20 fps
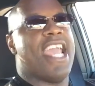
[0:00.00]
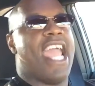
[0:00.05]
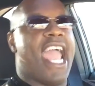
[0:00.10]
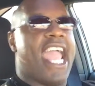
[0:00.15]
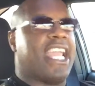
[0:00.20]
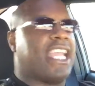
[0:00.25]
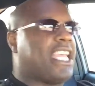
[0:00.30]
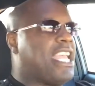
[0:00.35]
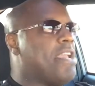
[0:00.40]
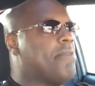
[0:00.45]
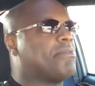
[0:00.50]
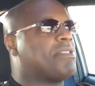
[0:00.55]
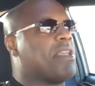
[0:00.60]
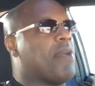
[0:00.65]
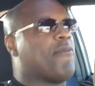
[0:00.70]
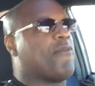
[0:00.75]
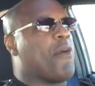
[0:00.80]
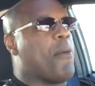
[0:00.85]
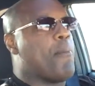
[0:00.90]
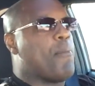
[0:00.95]
and keeps
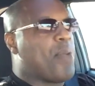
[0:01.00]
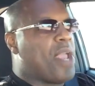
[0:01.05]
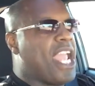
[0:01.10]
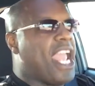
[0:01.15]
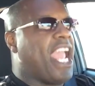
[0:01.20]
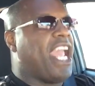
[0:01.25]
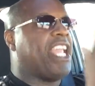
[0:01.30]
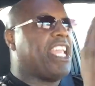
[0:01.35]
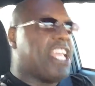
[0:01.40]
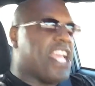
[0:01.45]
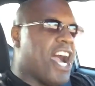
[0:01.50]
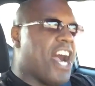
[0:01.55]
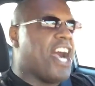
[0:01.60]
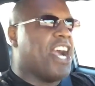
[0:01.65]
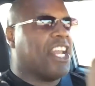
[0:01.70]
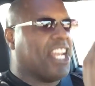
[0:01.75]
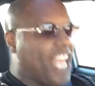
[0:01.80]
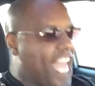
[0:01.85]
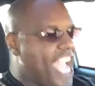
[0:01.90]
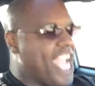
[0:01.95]
them from being
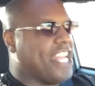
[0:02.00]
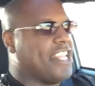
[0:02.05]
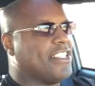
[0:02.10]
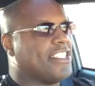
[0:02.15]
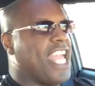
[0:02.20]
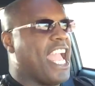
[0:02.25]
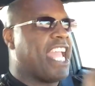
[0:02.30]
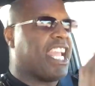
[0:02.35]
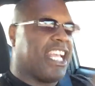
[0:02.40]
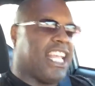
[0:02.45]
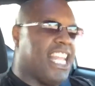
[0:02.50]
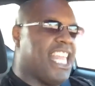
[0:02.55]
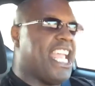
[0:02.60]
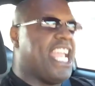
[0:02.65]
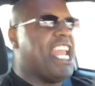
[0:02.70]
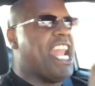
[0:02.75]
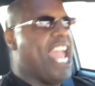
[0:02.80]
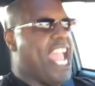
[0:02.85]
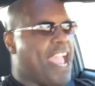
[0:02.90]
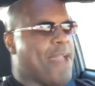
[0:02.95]
young ladies and
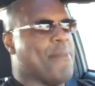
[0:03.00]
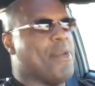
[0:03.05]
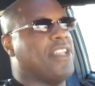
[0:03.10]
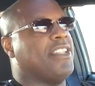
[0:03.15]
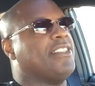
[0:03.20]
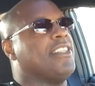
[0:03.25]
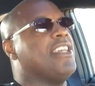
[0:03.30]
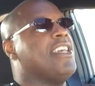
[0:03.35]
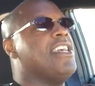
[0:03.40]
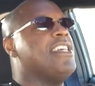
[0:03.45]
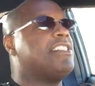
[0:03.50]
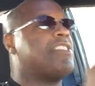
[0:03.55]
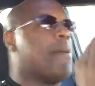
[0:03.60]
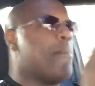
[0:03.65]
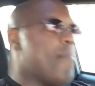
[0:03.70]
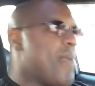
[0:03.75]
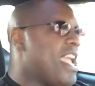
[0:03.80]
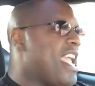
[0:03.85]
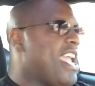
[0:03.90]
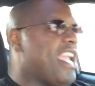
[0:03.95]
clean image, to
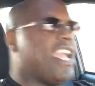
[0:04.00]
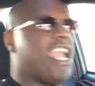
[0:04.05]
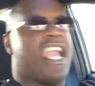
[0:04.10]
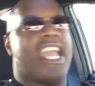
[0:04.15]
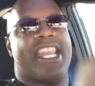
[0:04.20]
me,